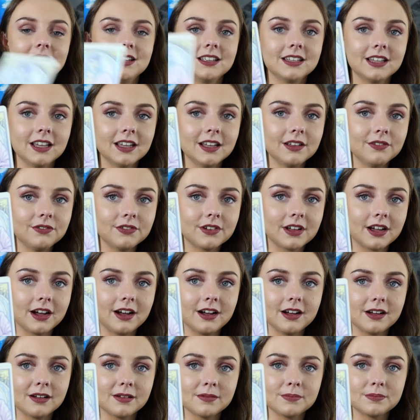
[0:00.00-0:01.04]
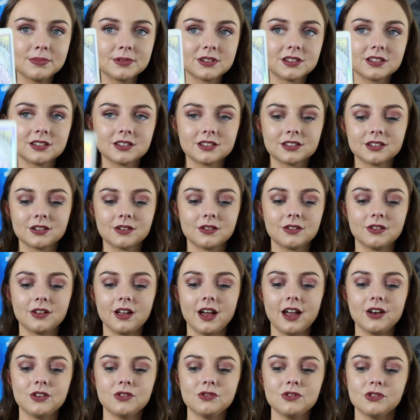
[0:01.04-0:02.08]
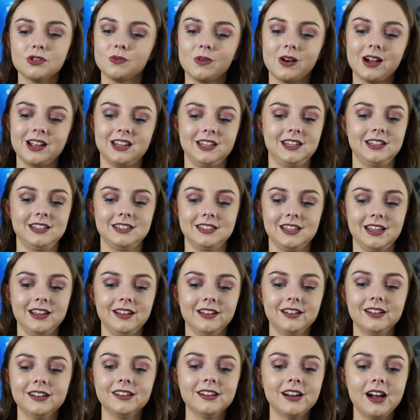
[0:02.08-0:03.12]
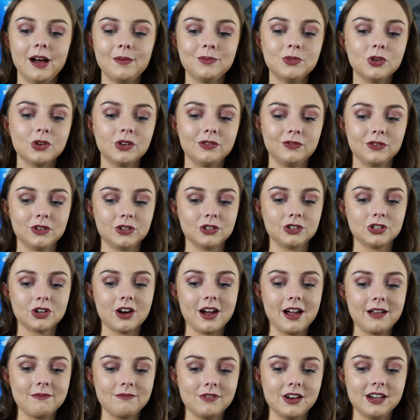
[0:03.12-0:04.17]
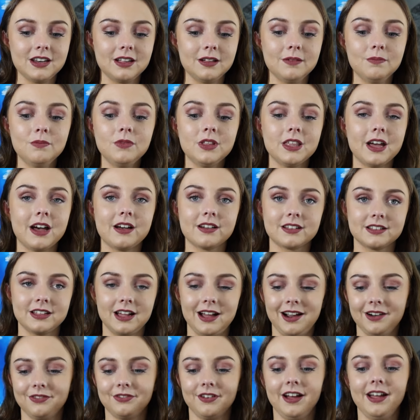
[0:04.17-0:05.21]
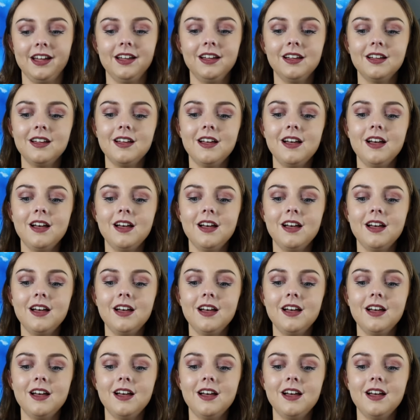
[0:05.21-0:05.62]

King of Cups. I don't know why he's here. I'm not even going to try and read him without a clarifier.